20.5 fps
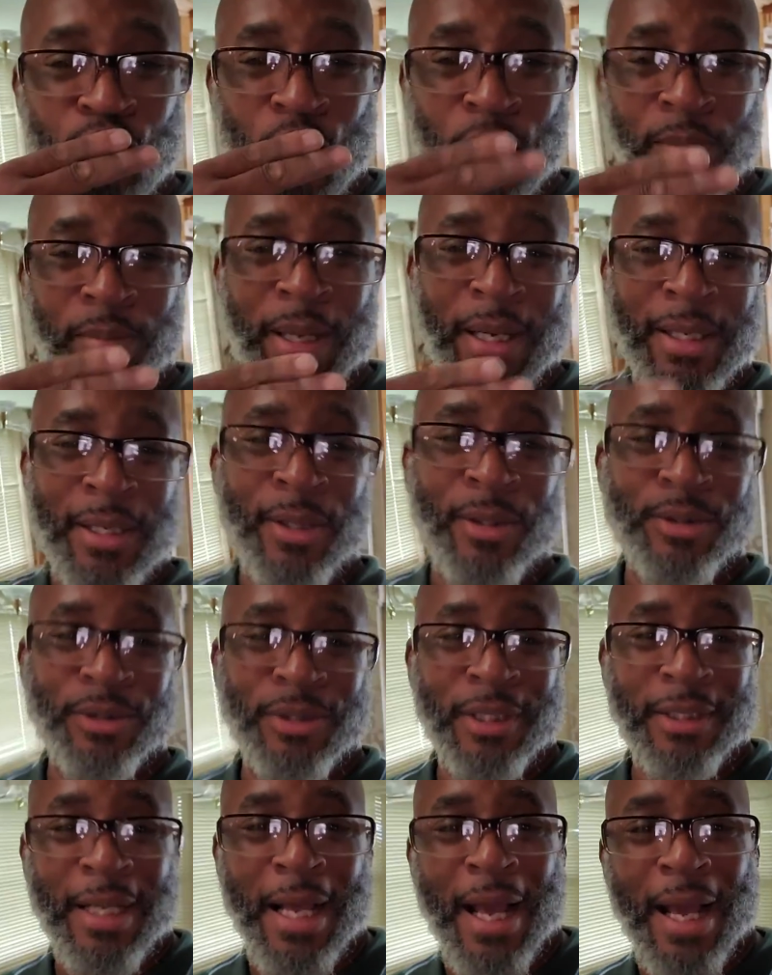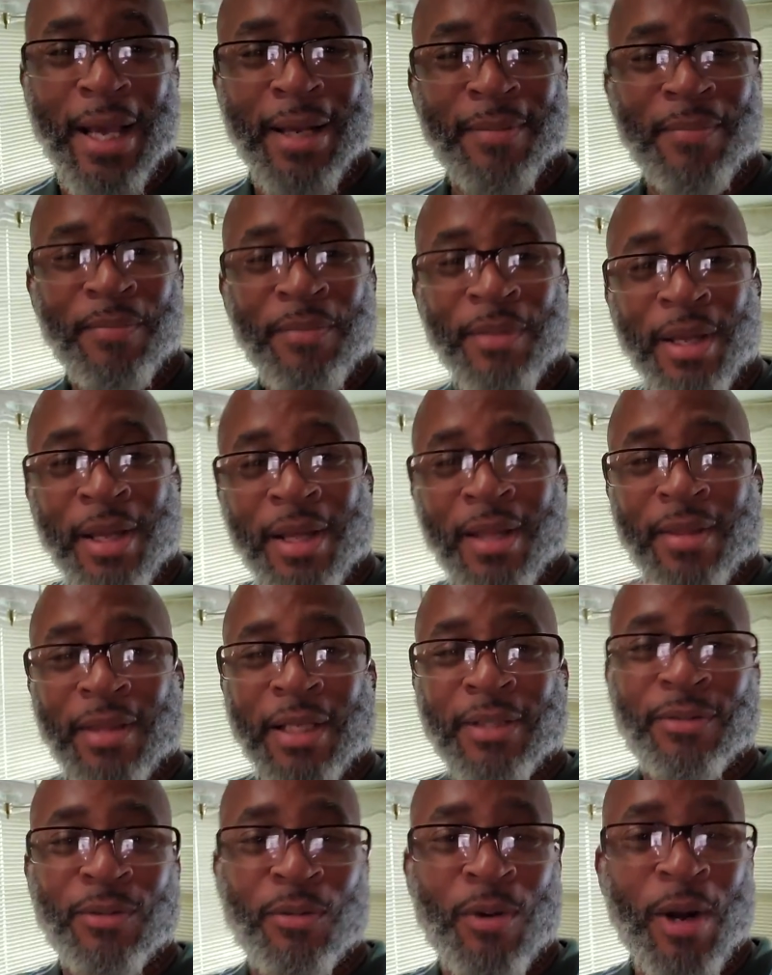better known as the dad.
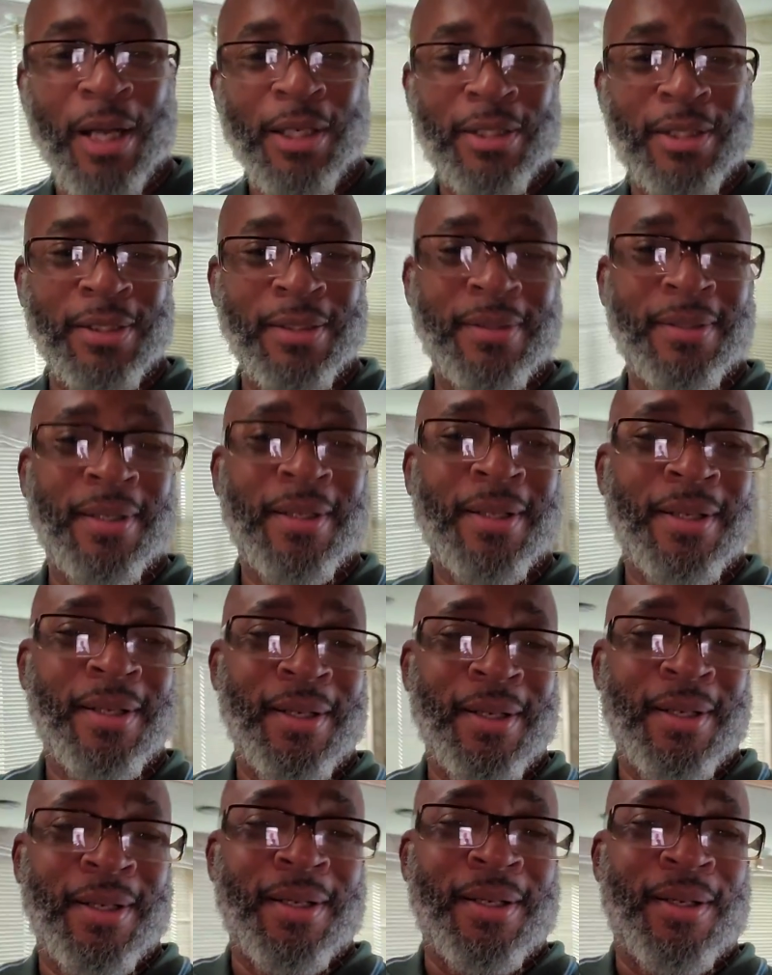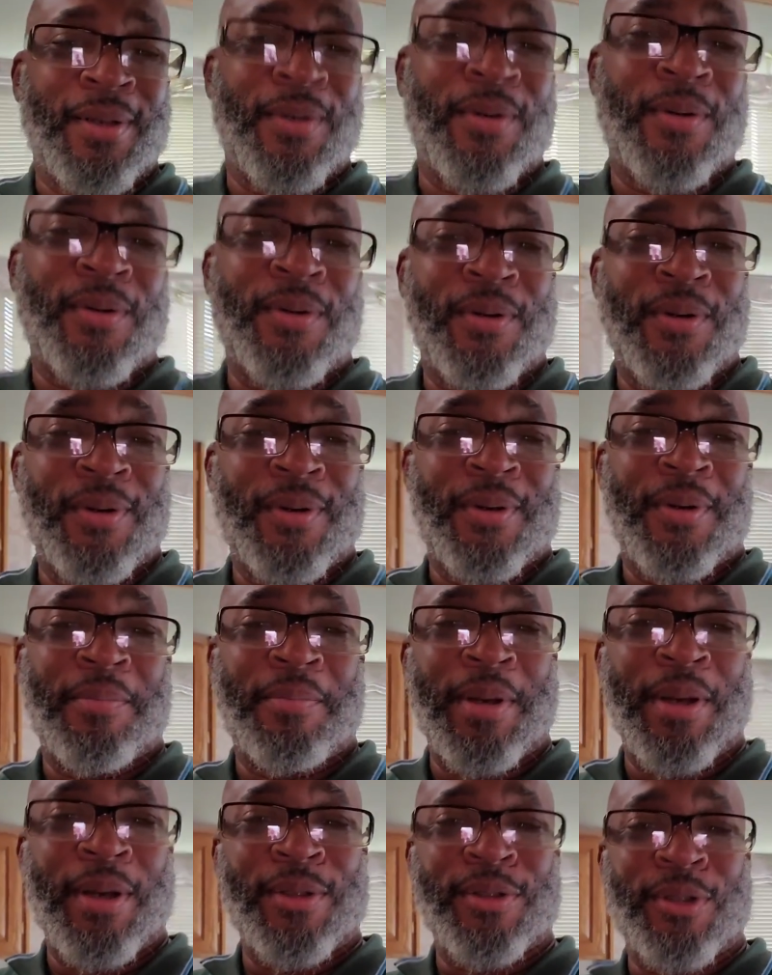Thanks for watching.
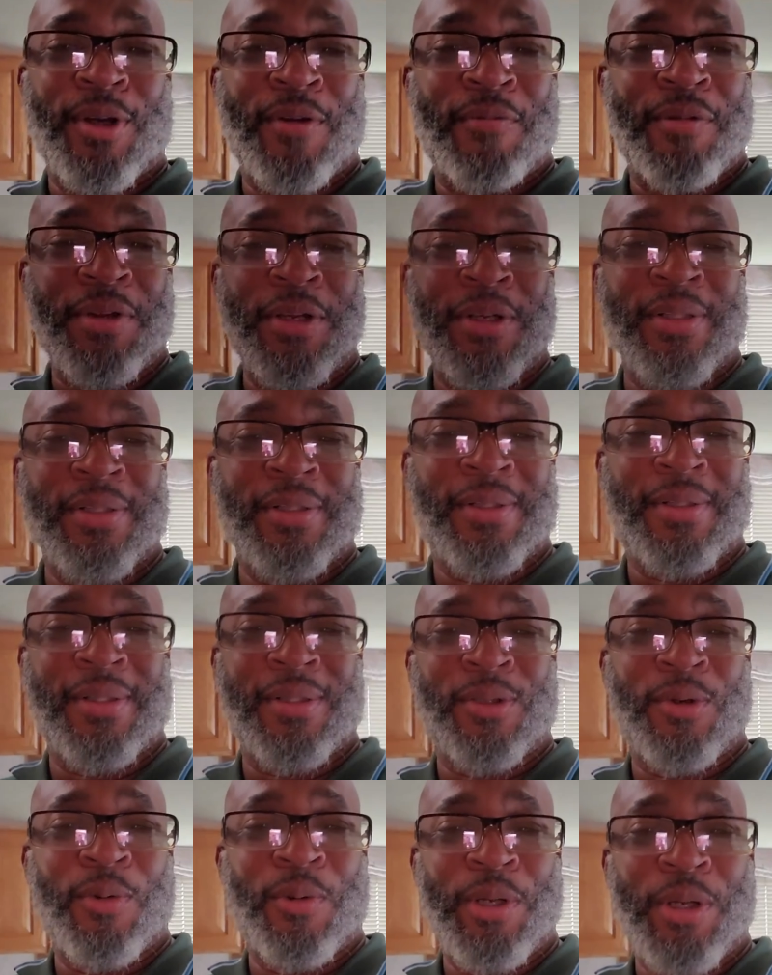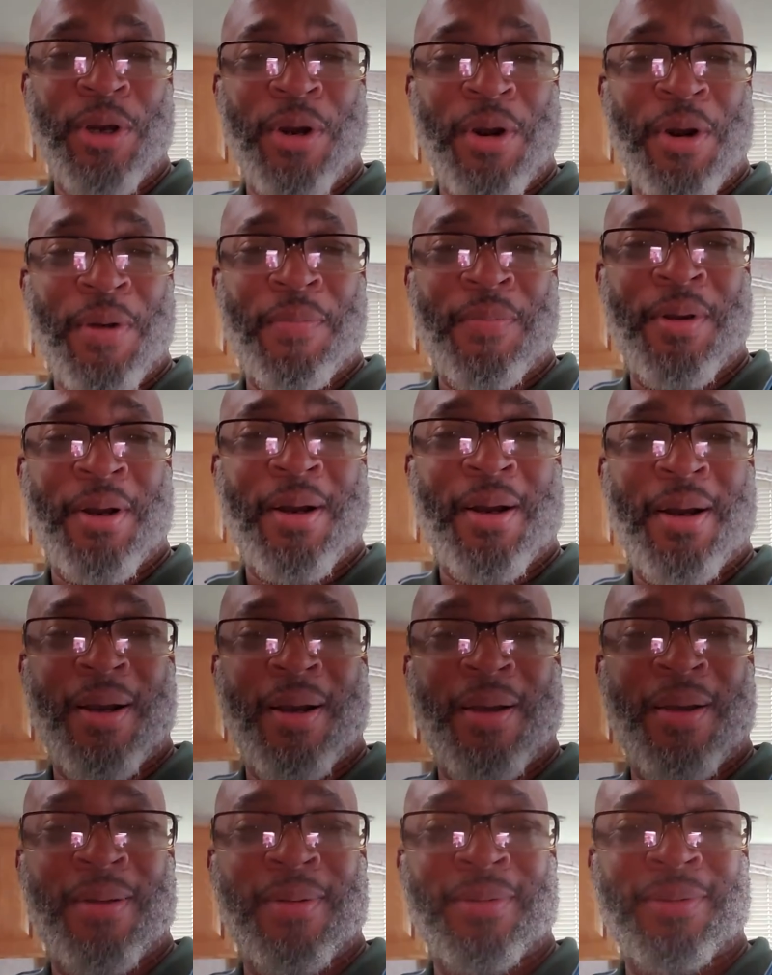Bell's RV is who we
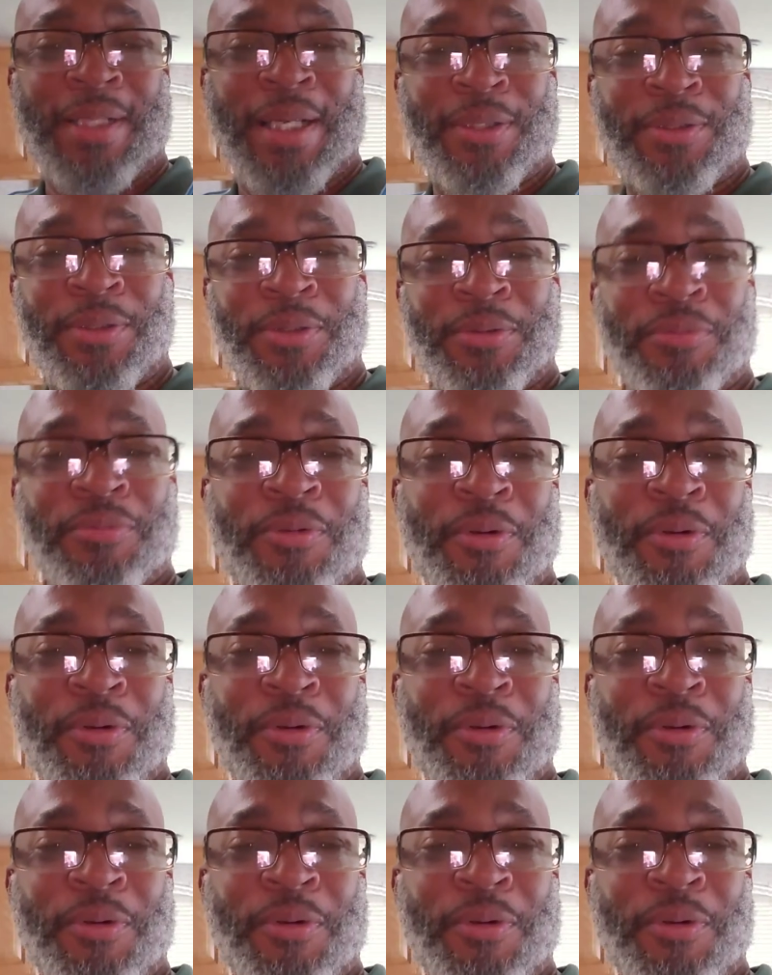are. Stay tuned